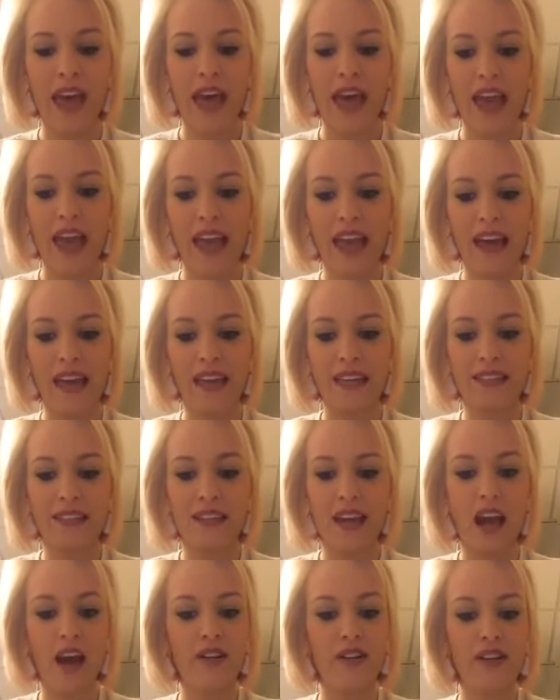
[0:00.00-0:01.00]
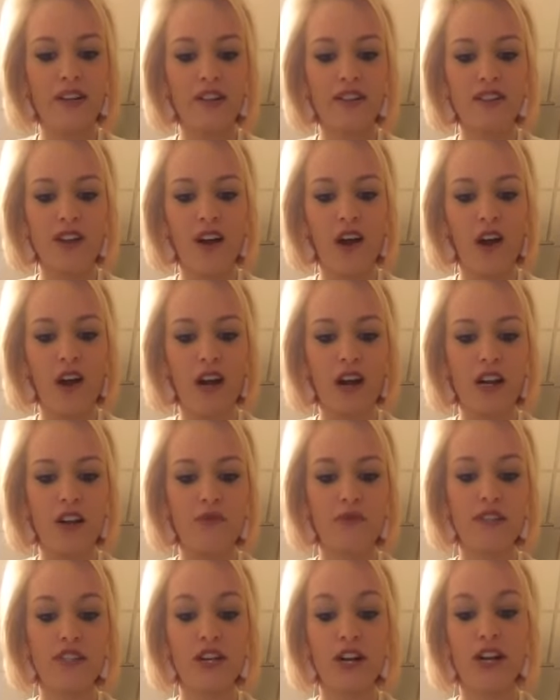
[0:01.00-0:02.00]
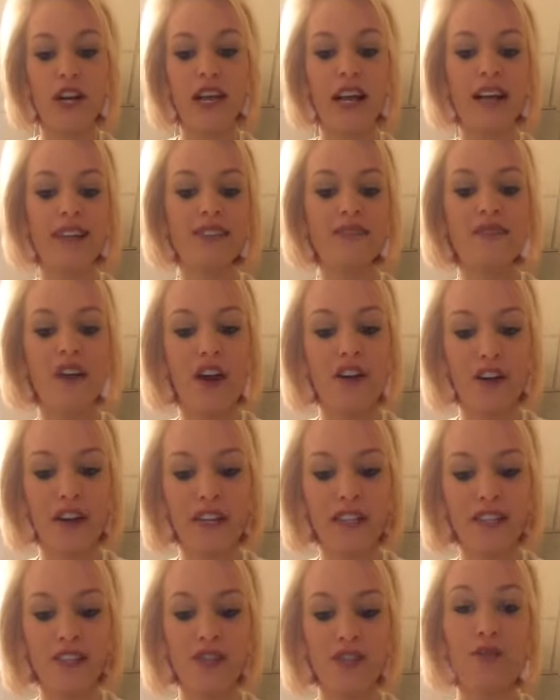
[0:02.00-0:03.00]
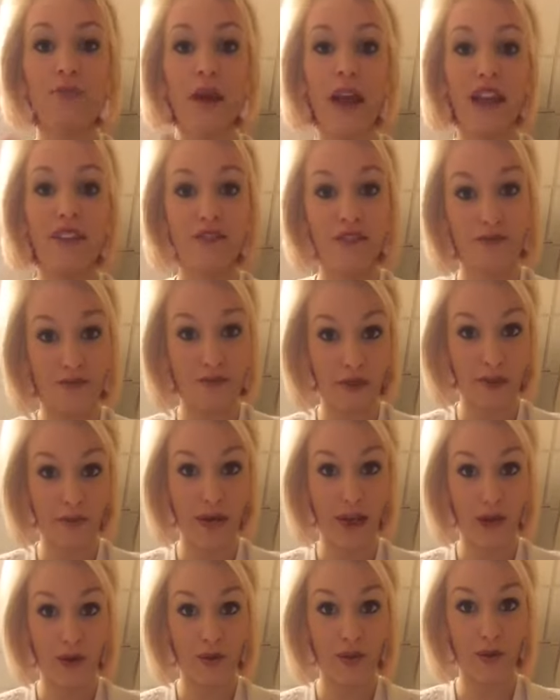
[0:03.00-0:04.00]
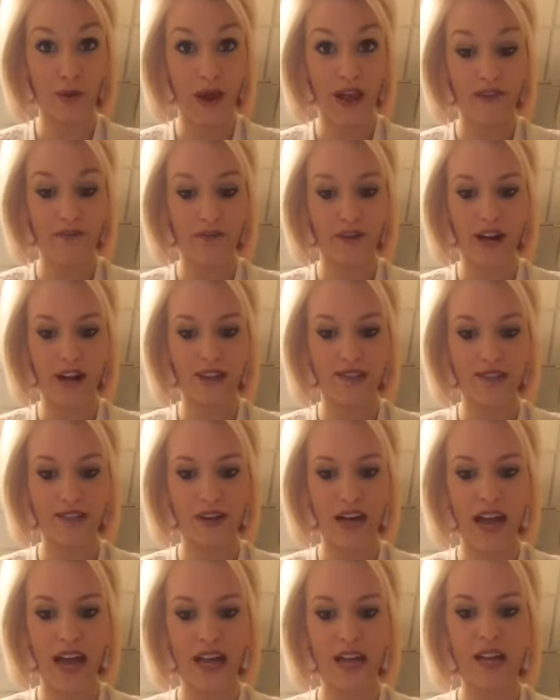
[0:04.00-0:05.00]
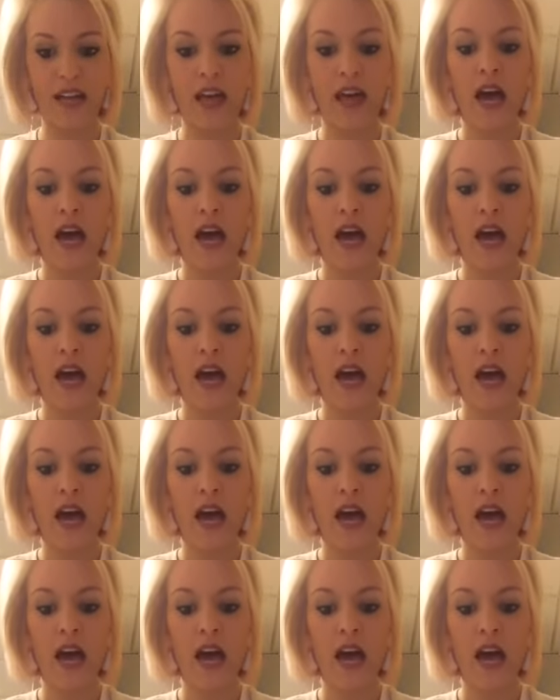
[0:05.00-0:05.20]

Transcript: and others are returning as veterans who paved for the way for us, okay?